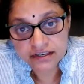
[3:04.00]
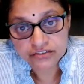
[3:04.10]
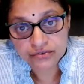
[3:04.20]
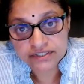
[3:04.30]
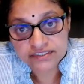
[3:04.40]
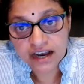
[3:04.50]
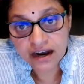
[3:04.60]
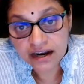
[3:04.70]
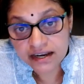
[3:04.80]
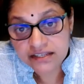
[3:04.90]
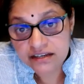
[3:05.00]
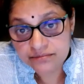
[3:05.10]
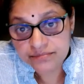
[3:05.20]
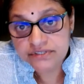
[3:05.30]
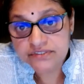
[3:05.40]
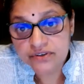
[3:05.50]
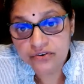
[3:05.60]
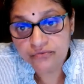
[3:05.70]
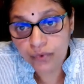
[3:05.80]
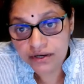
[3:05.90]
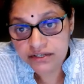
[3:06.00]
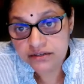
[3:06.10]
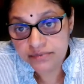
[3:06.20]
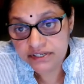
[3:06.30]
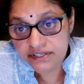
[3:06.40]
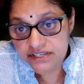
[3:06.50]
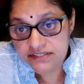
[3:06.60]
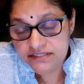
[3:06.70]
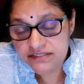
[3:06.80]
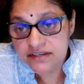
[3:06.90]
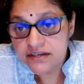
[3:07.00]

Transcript: So these high numbers of vulnerable Indians